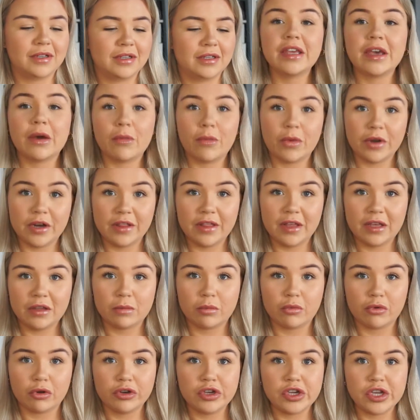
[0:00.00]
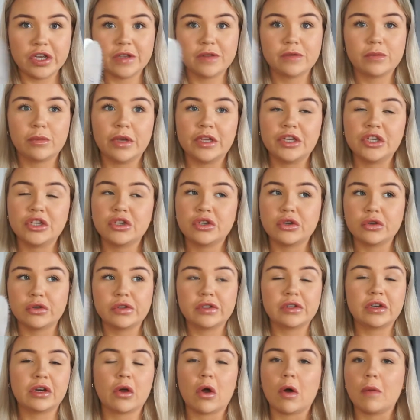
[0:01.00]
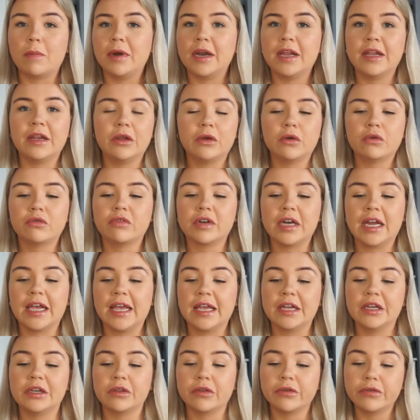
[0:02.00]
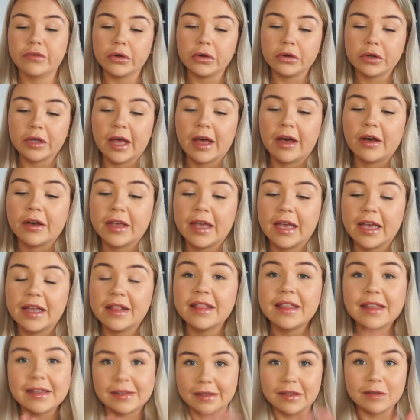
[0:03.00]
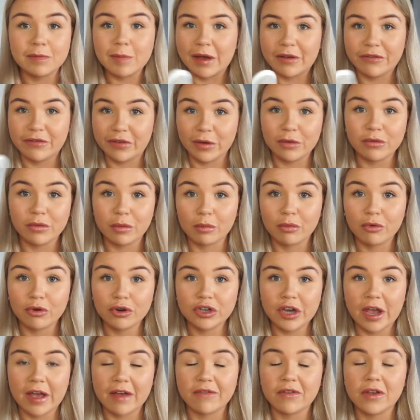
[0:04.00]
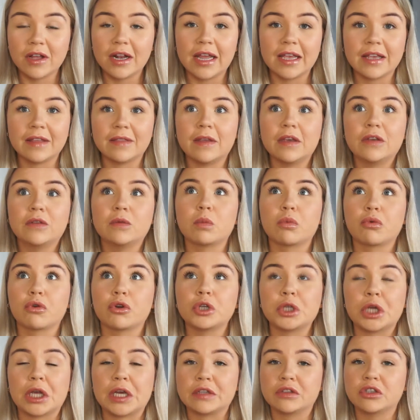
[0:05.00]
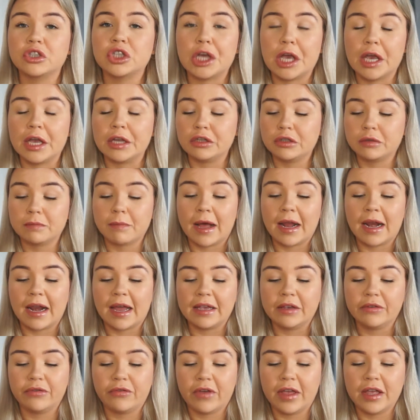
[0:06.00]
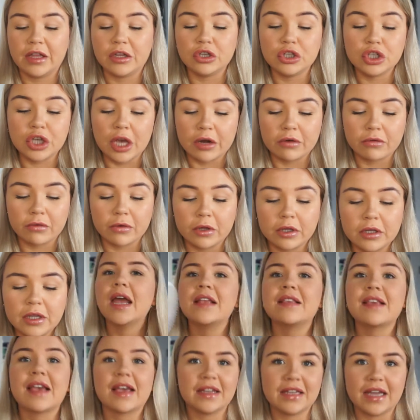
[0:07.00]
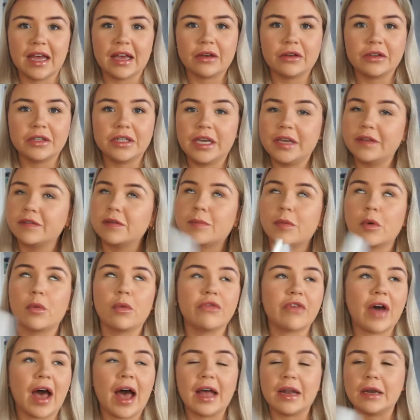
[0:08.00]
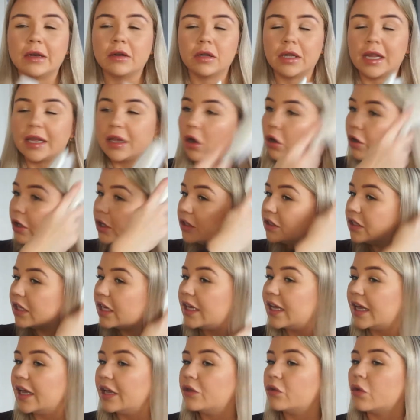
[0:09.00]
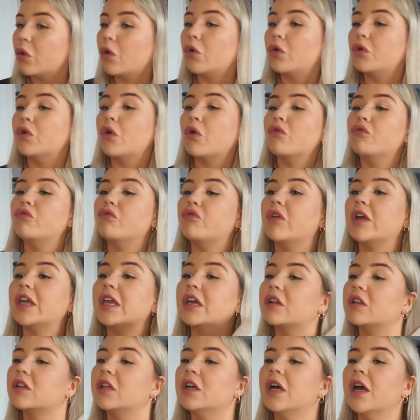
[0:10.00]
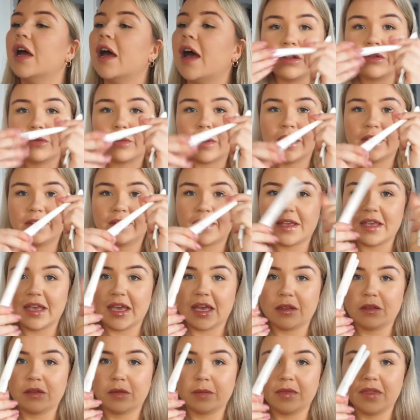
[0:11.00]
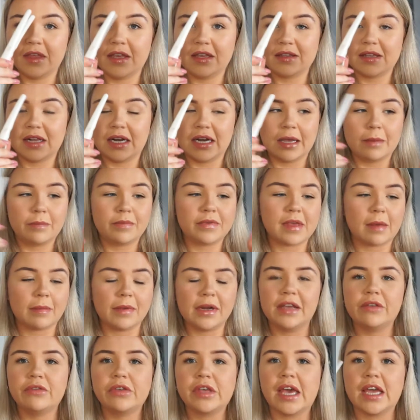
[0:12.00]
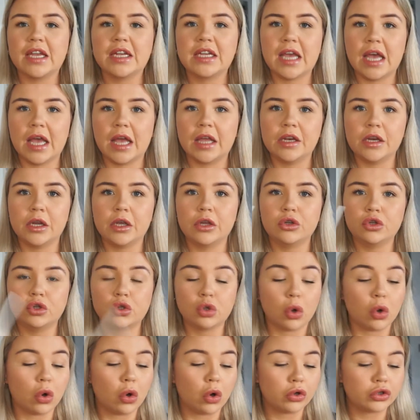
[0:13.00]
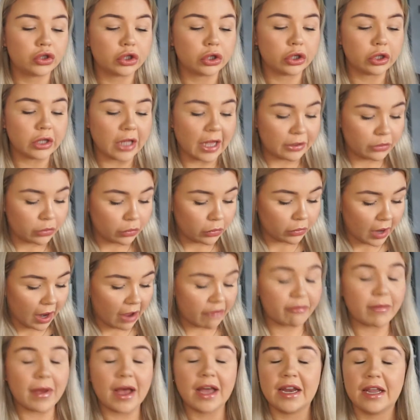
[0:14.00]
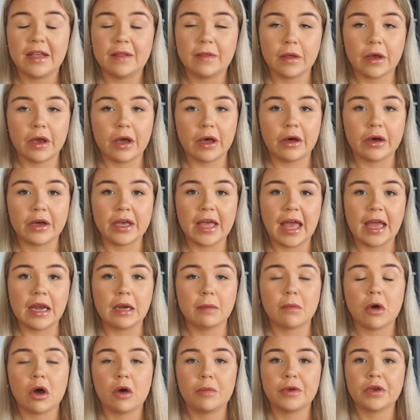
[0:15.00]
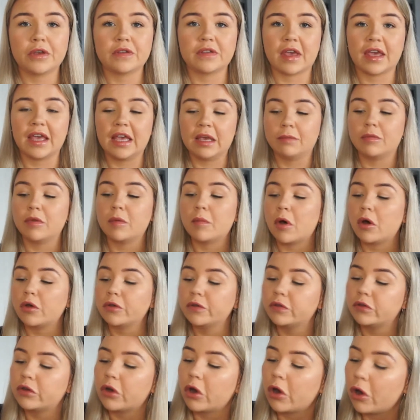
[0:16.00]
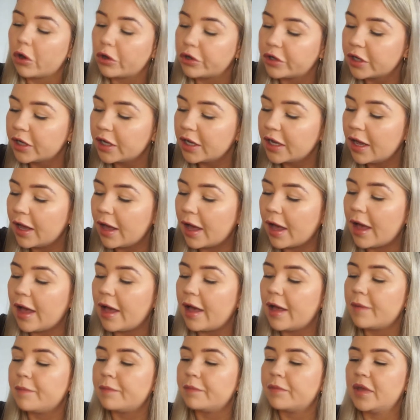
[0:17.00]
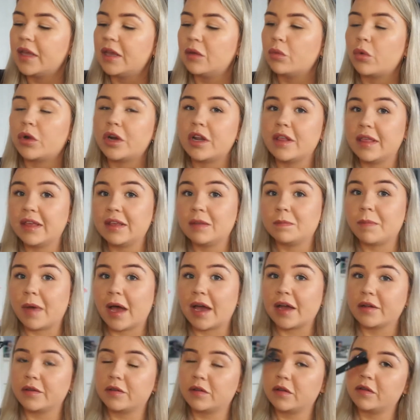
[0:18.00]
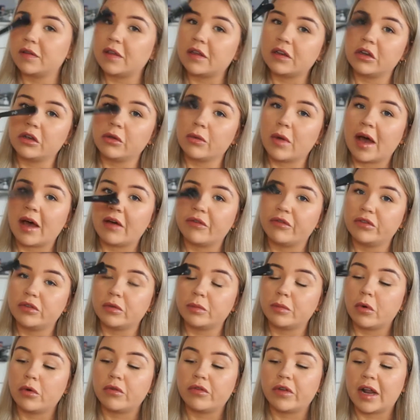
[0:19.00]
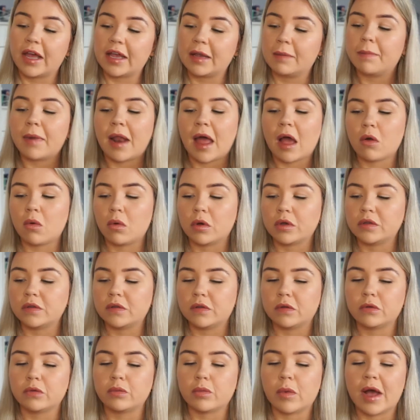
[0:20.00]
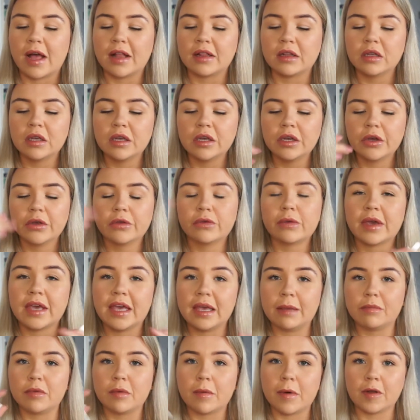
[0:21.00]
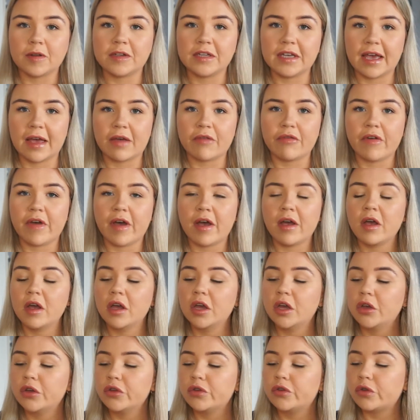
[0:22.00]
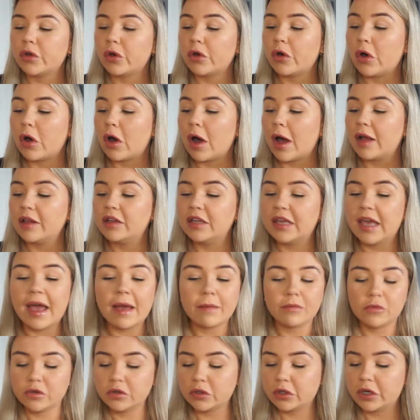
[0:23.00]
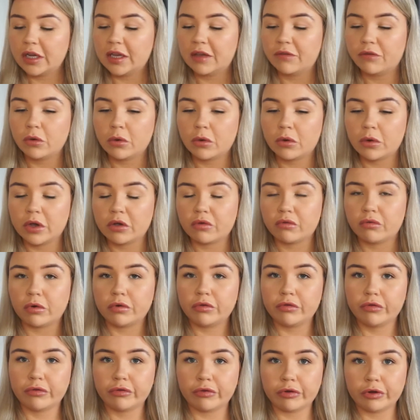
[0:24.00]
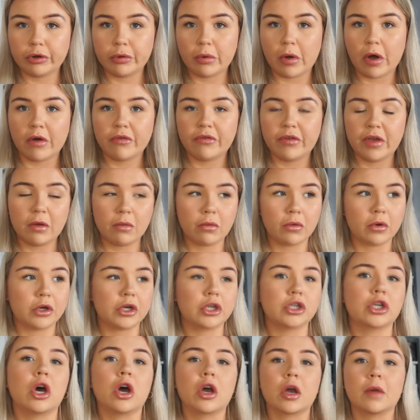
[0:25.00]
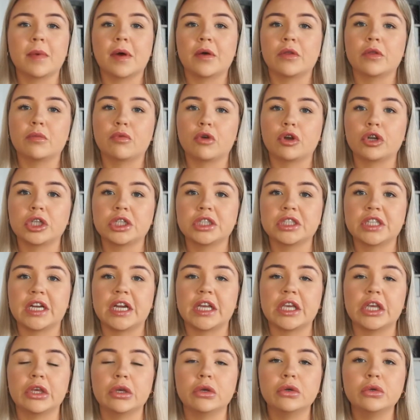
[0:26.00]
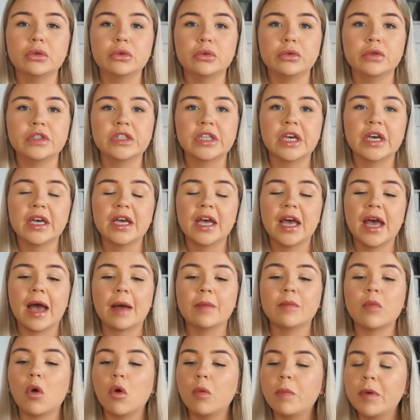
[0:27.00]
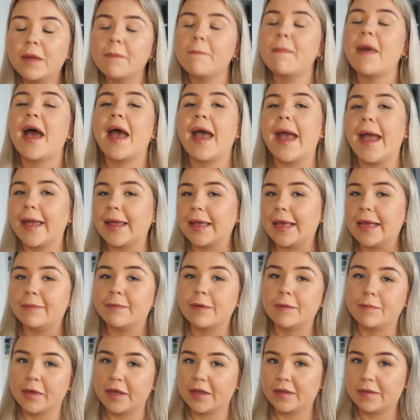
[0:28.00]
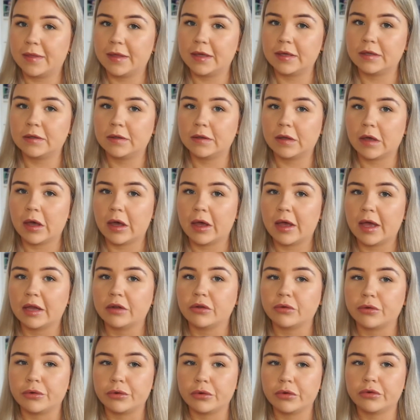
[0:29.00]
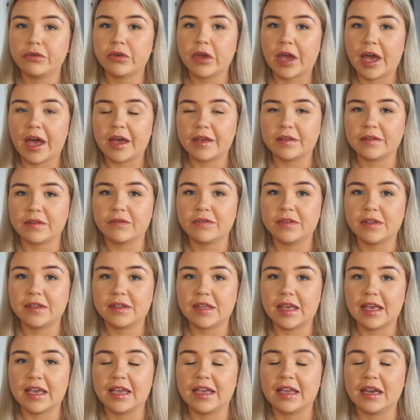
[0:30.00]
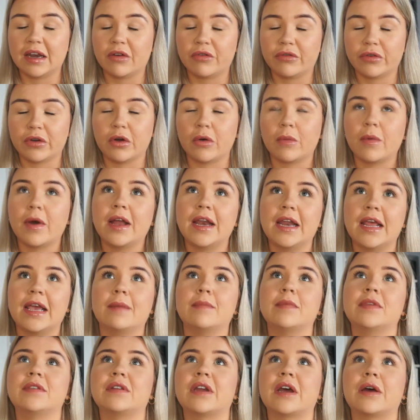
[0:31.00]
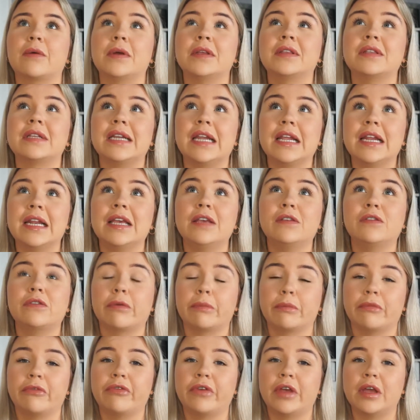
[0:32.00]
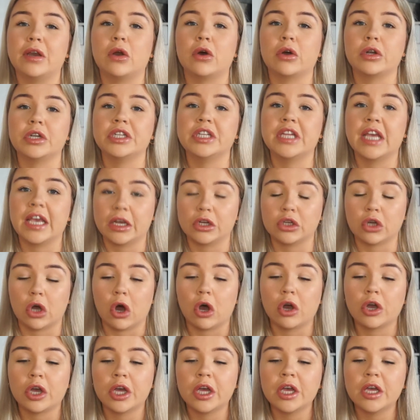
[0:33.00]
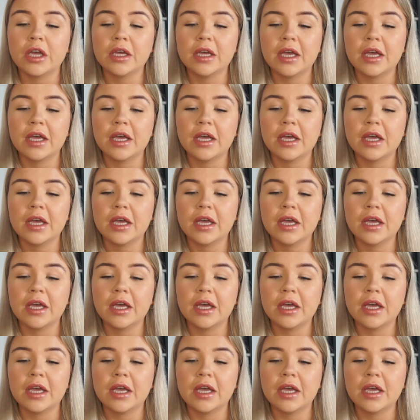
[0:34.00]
You get one of these brushes, which just completely unrelated to the full curl kit. This is my favourite brush ever. Like, this brush has changed my life in general. It's like a tangle teaser, but with a handle. Like, honestly, it's unreal. As well as that, you get some of these clips. I believe you get 10 in total. I don't have mine in the curl kit anymore because I keep them all stored in one of these bags because I do have some other, like, black ones as well. So I keep them all together. So, I'm just going to give you a quick run through of it. We're going to talk about the products that I use. I'm upping my hair game a bit this year. I don't know if you guys have seen, I forgot what her name is now. It's Lily something on TikTok.